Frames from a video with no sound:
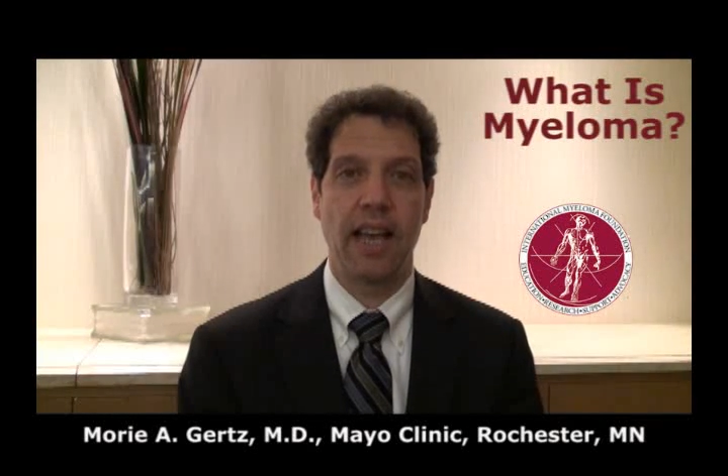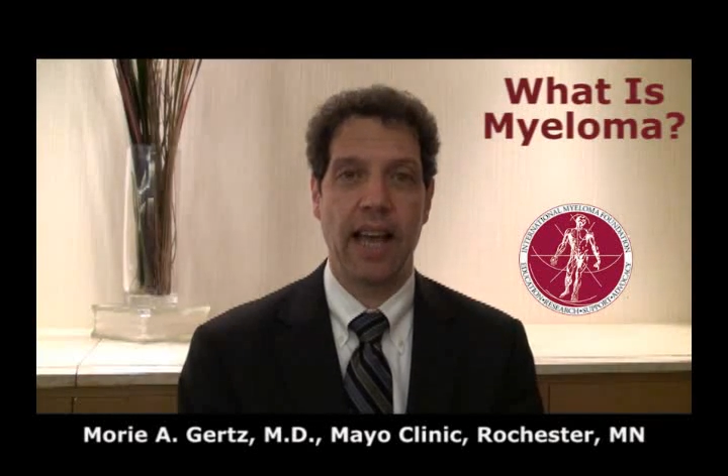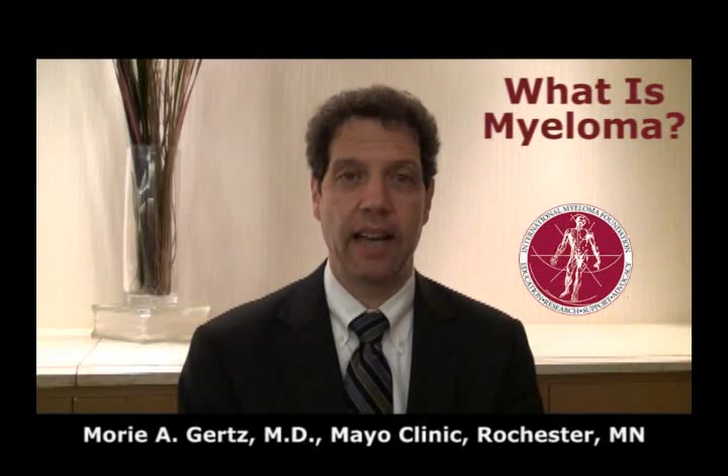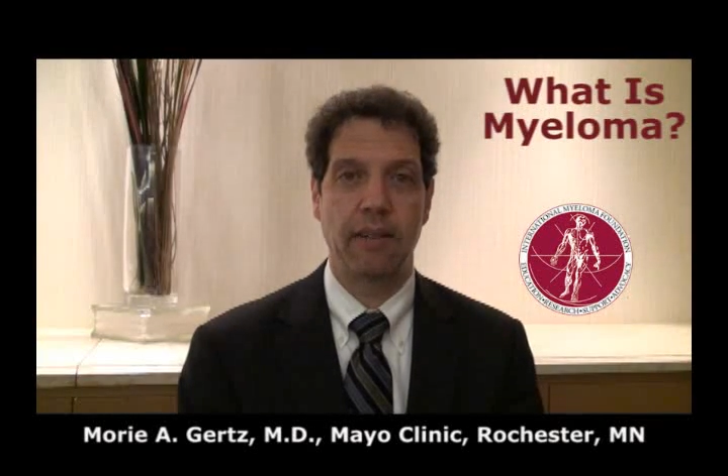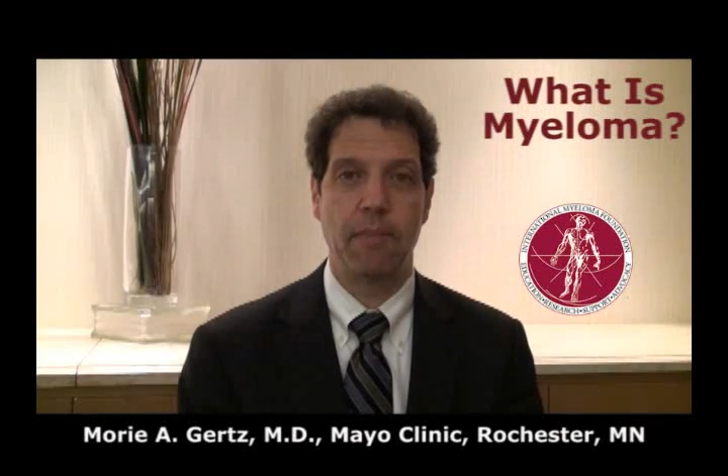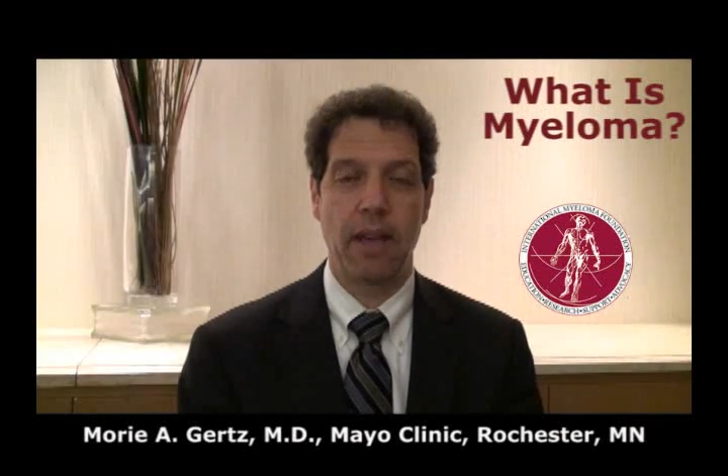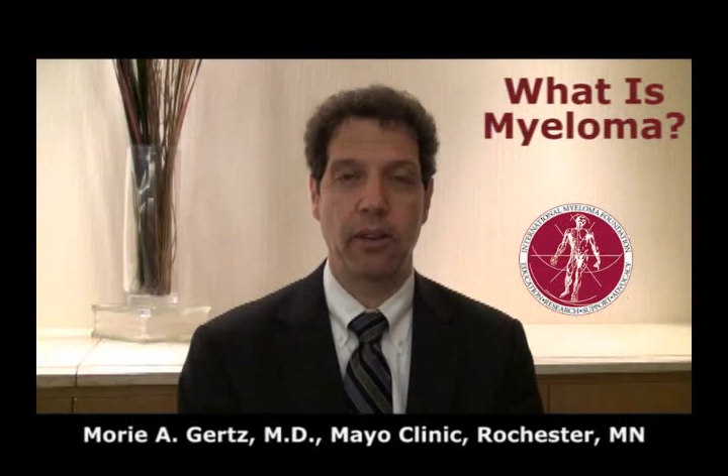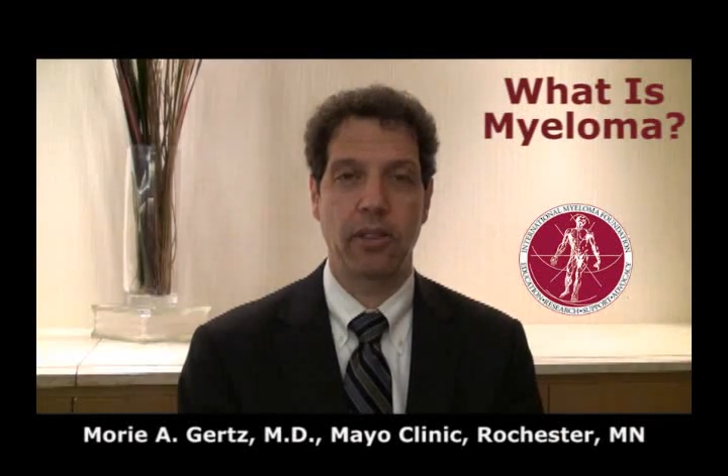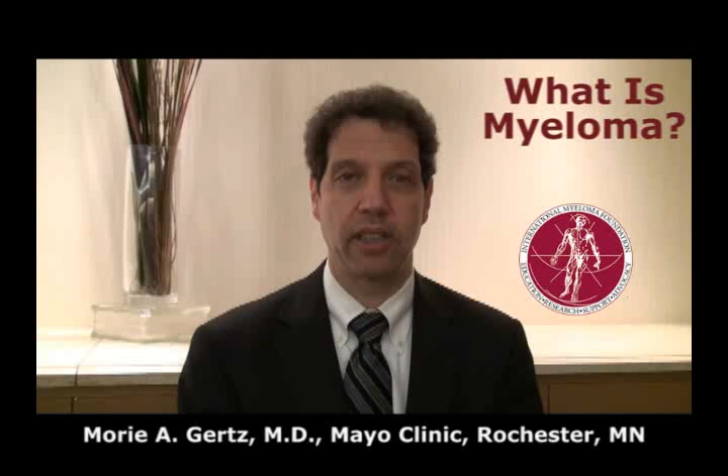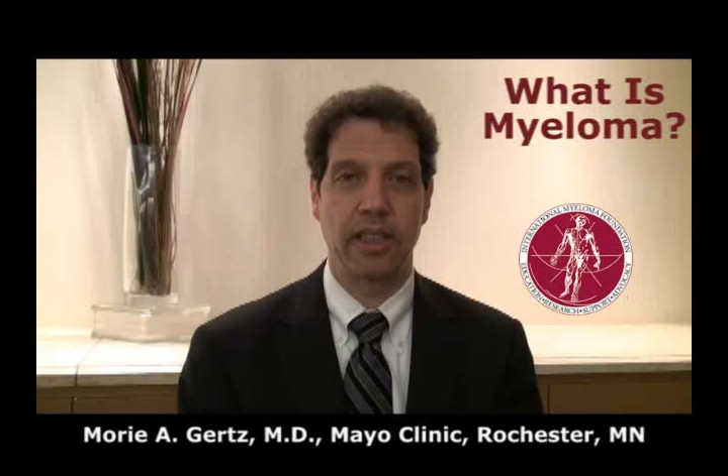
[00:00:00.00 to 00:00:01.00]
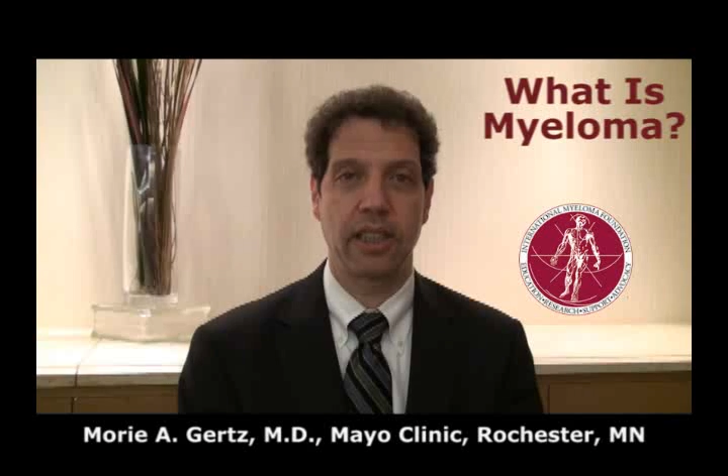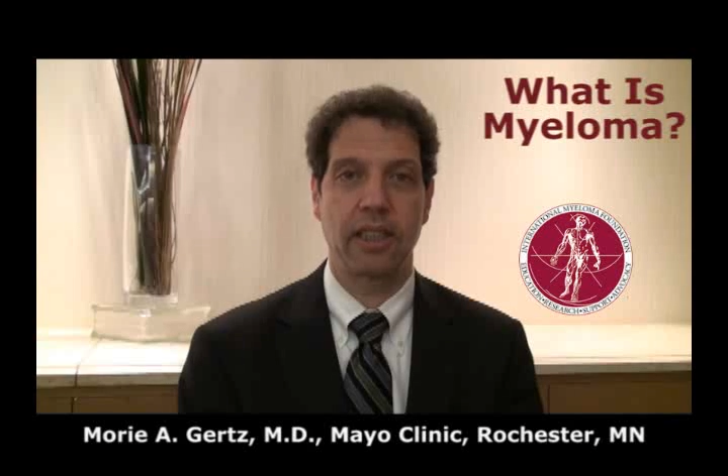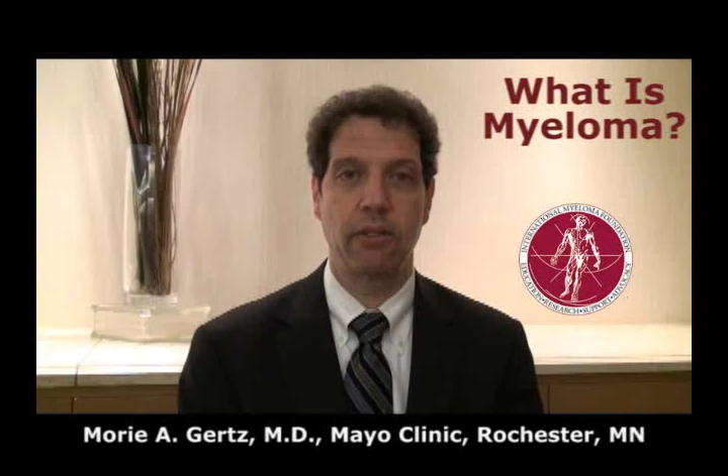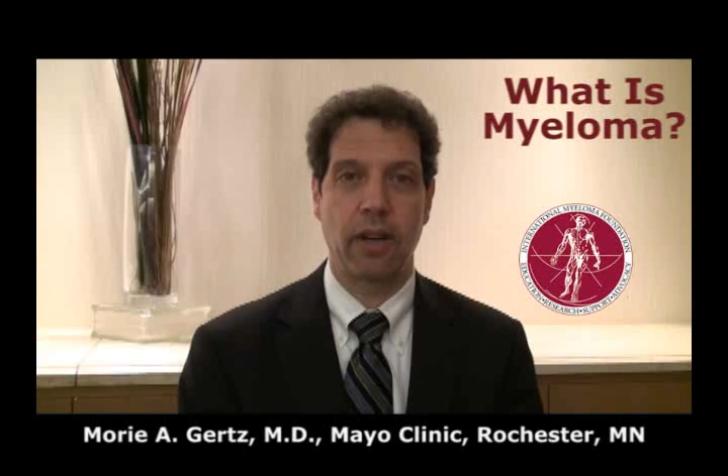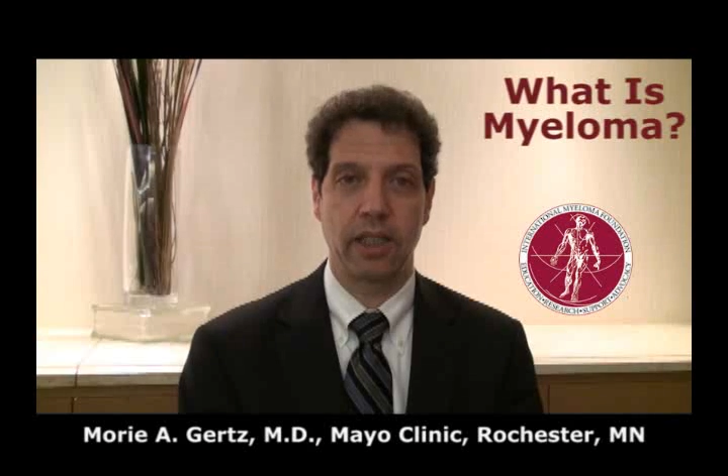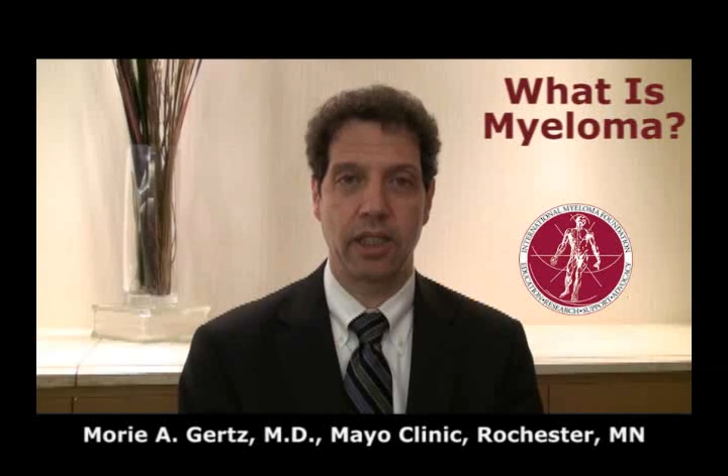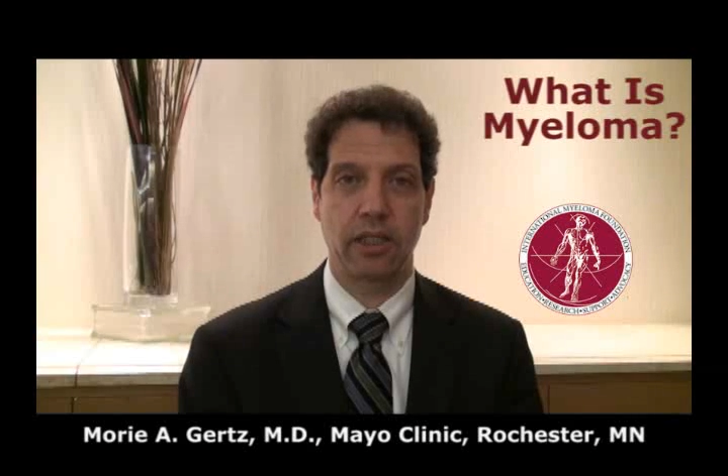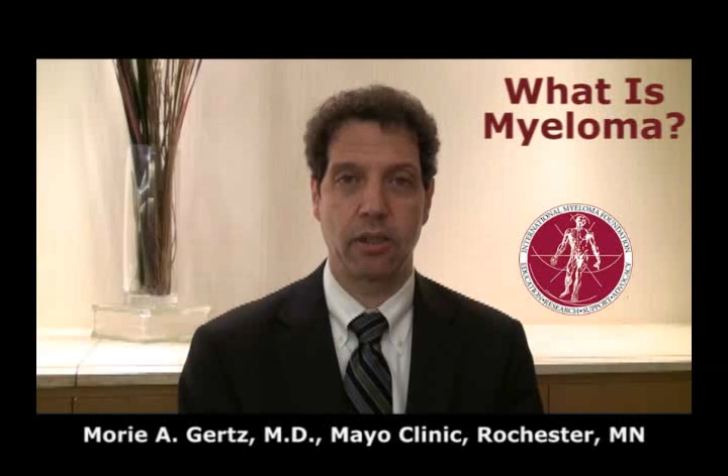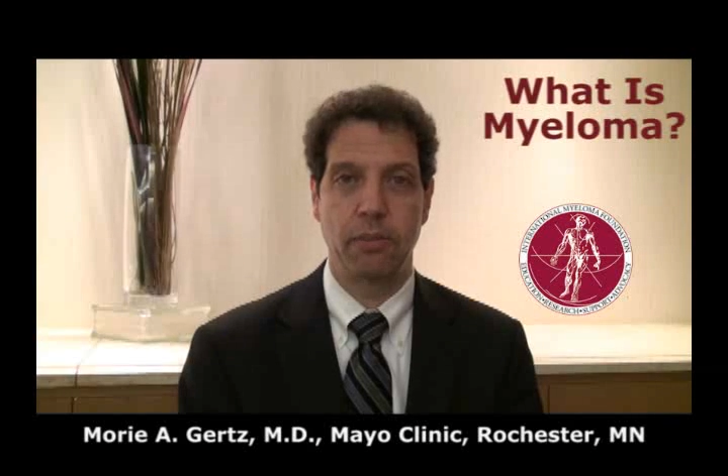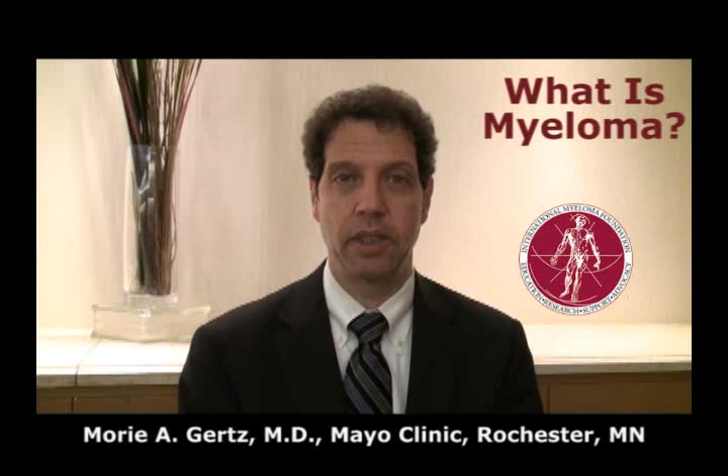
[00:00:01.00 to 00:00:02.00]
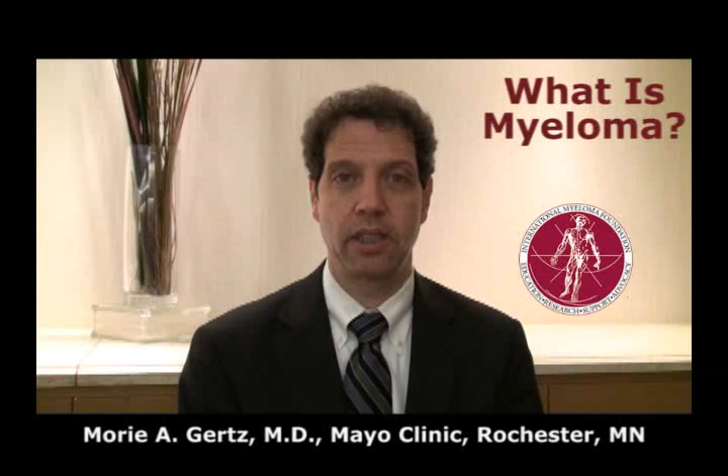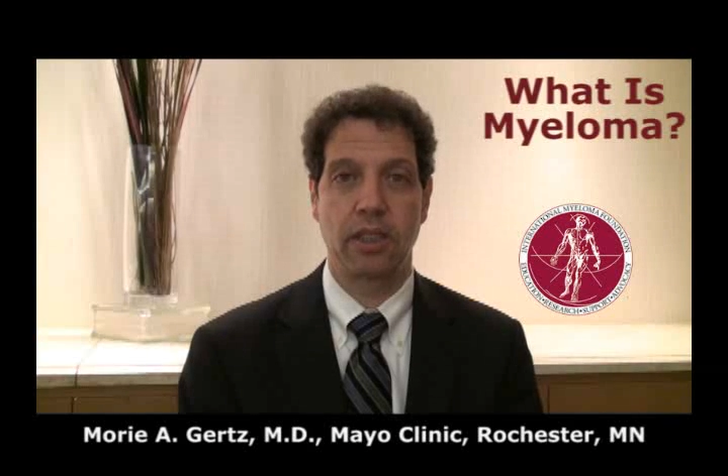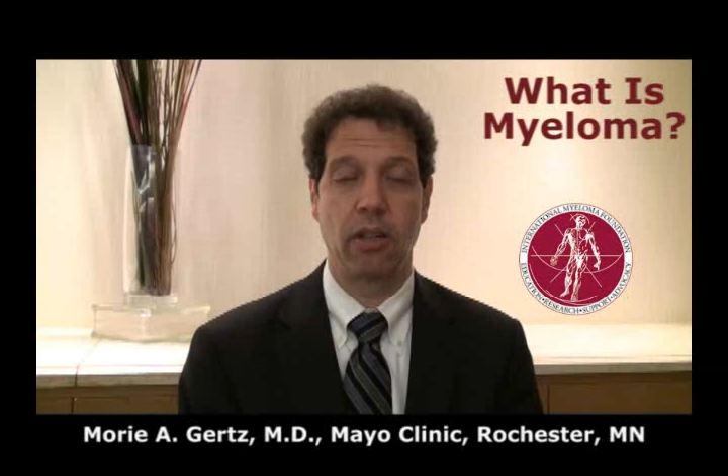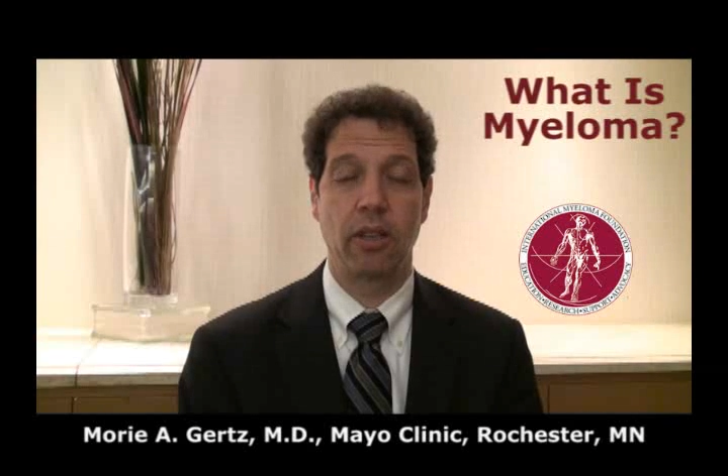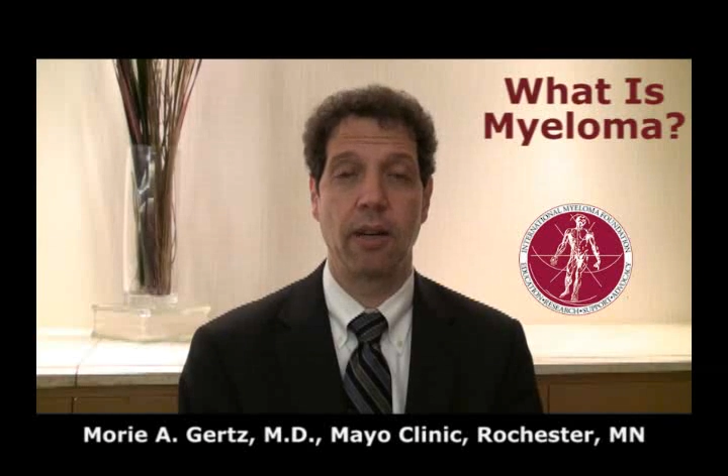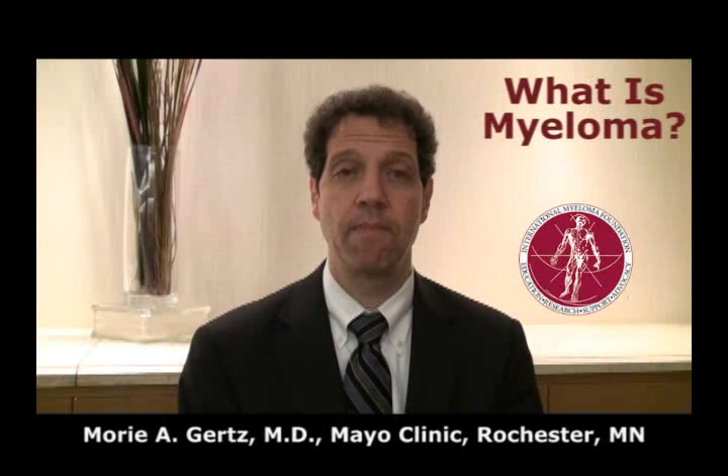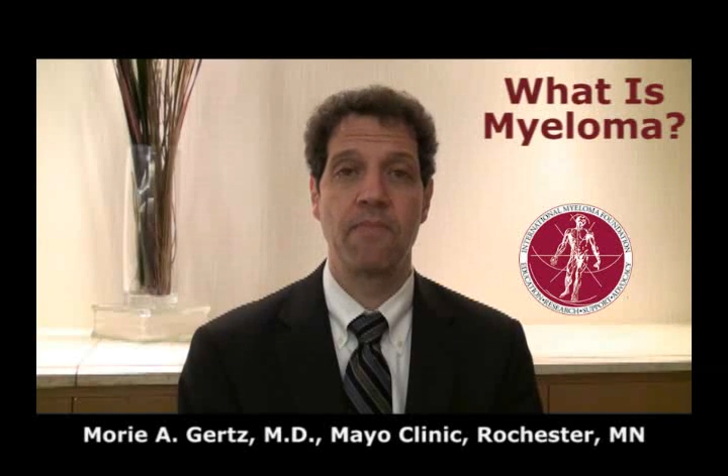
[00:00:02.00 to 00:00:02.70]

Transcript: at Mayo Clinic in Rochester, Minnesota.